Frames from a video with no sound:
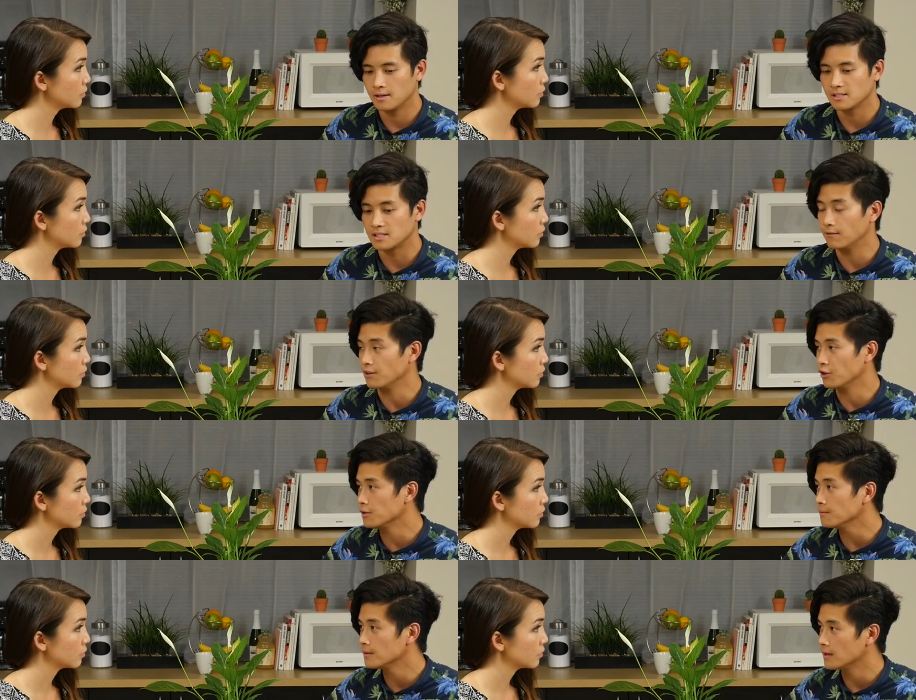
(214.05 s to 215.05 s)
Speaker 1: Steven
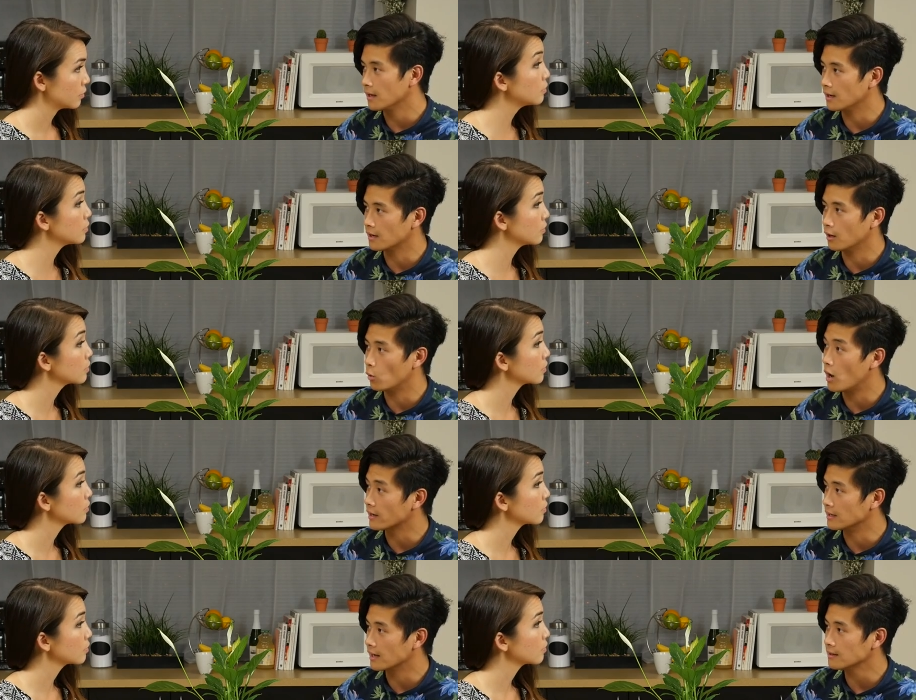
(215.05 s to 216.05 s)
Yeun in
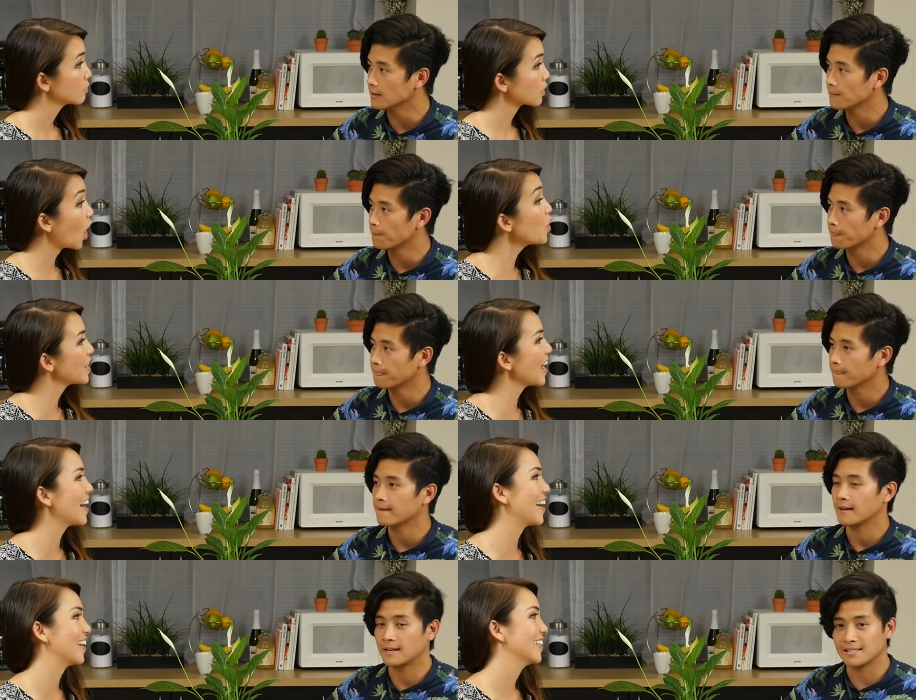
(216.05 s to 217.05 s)
Walking Dead. Oh
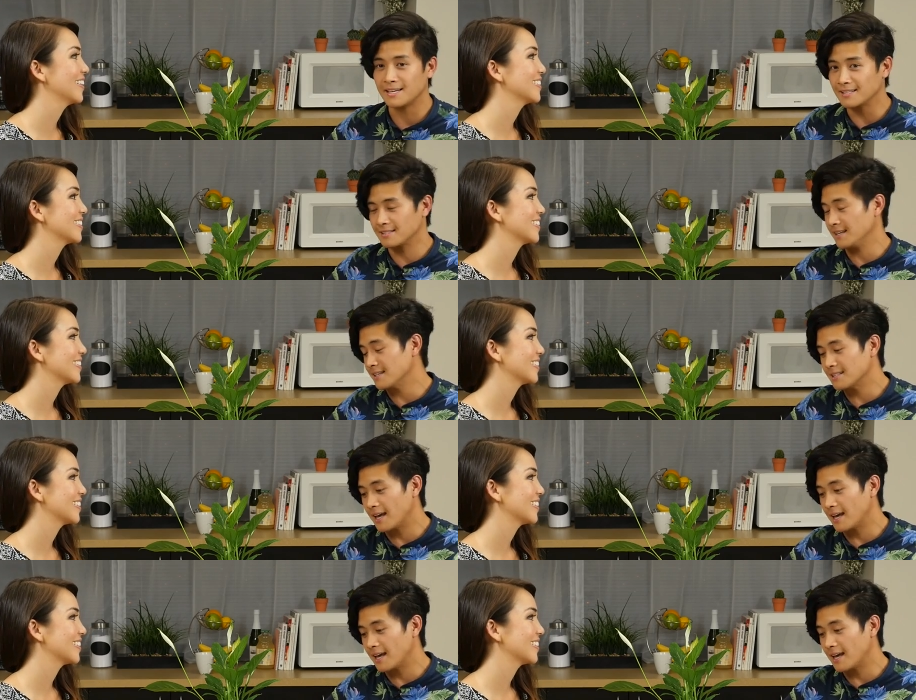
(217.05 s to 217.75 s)
yeah. Because he's